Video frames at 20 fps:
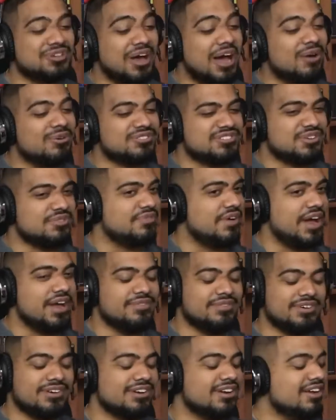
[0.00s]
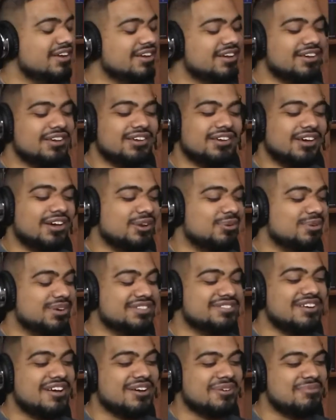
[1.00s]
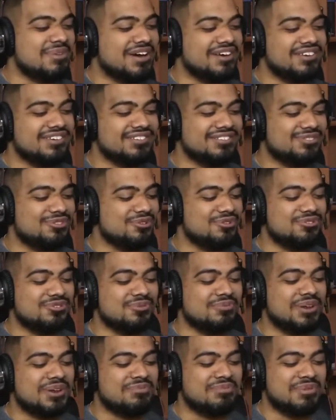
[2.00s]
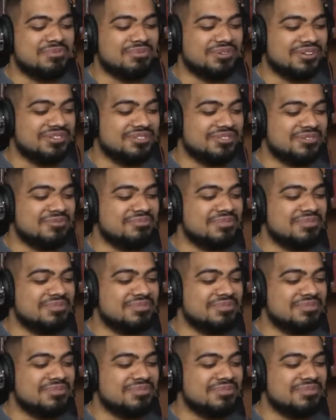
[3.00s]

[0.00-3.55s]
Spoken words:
do. How Survivor? I don't want to talk about it. Threw too many people under the